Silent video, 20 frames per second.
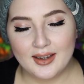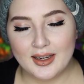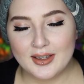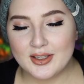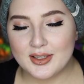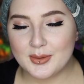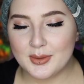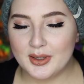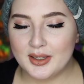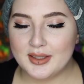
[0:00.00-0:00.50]
I
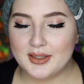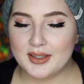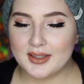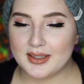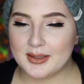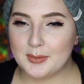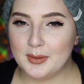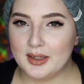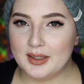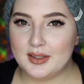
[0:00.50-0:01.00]
just wanted to
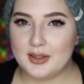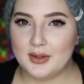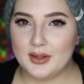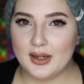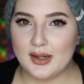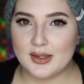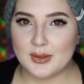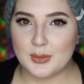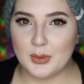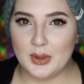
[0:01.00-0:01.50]
explain to
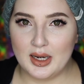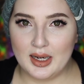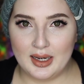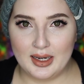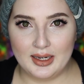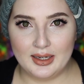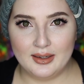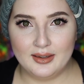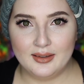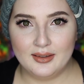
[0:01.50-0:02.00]
you guys
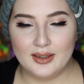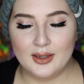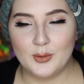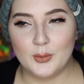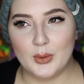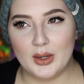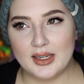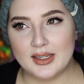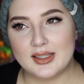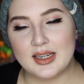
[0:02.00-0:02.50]
why
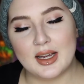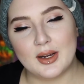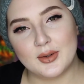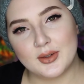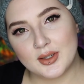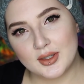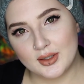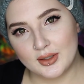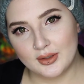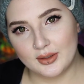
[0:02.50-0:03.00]
it went
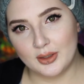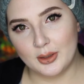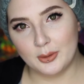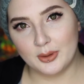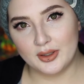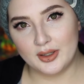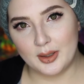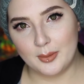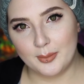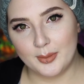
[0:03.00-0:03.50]
down to the
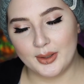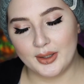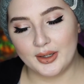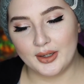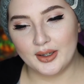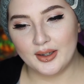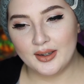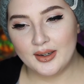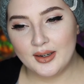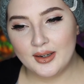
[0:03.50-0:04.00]
lower
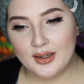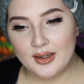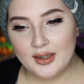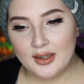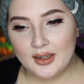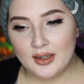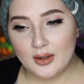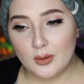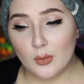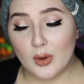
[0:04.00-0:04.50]
number,
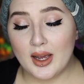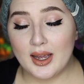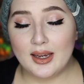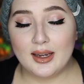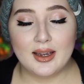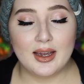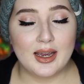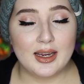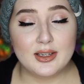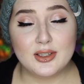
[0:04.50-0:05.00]

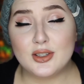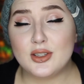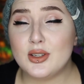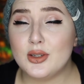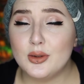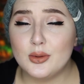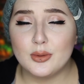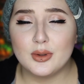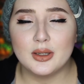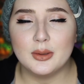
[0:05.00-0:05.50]
why I
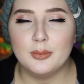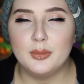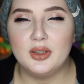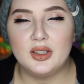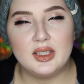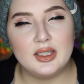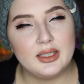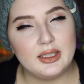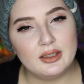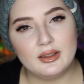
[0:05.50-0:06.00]
do
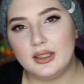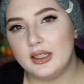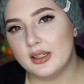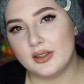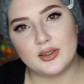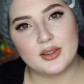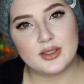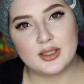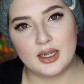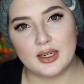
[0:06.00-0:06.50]
completely
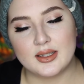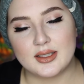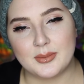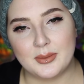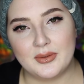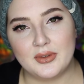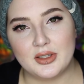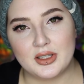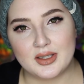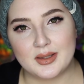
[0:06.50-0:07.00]
understand
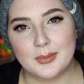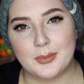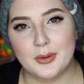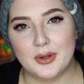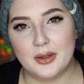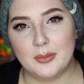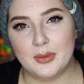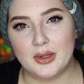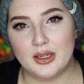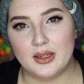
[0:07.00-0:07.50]
some of your
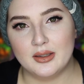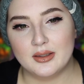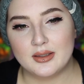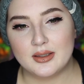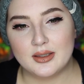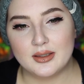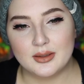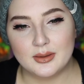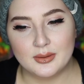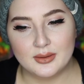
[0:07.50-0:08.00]

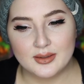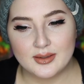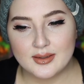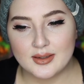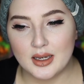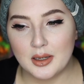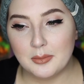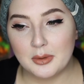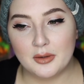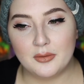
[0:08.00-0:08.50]
disappointment,
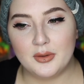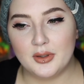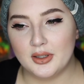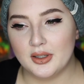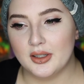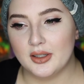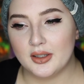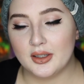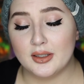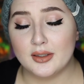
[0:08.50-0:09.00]
some of
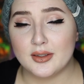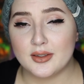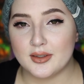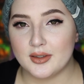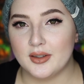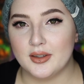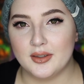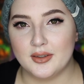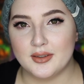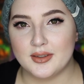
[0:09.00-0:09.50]
your
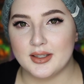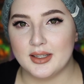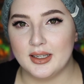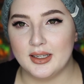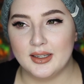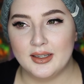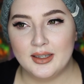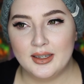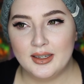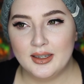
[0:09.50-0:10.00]
concerns
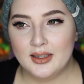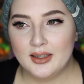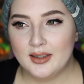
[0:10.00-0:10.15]
that,